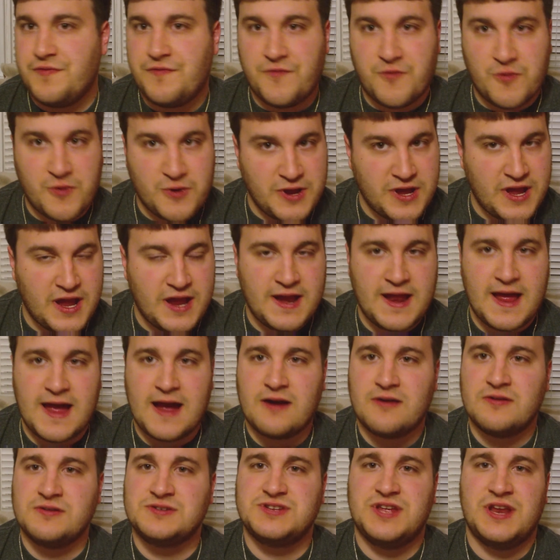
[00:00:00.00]
48
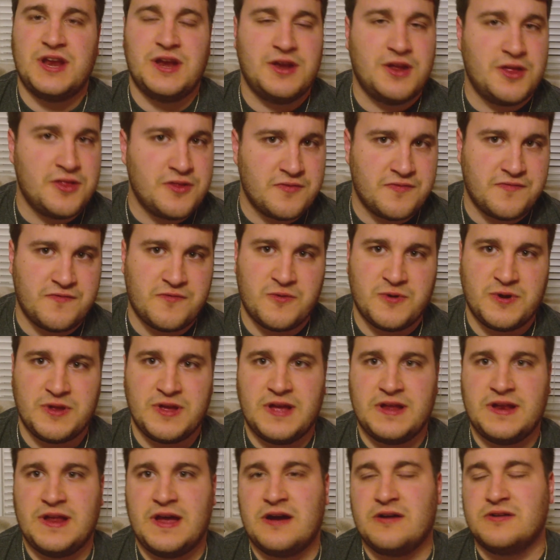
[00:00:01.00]
Hours and Another
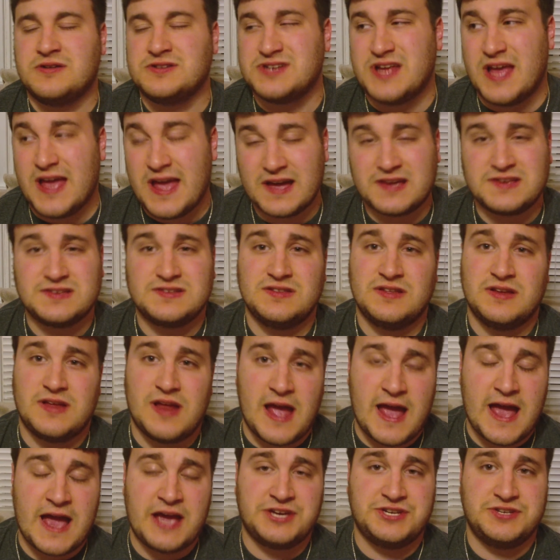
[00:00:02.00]
48 Hours. Excellent
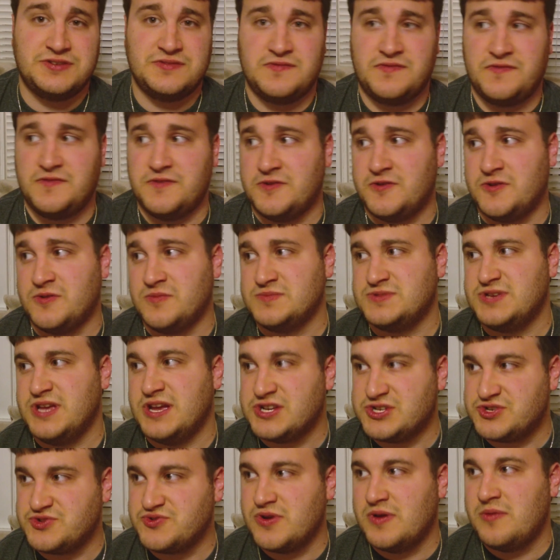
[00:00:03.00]
action films.
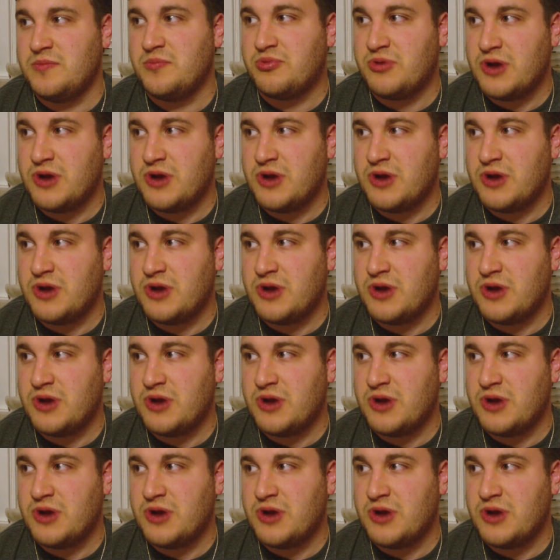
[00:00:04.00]
Extreme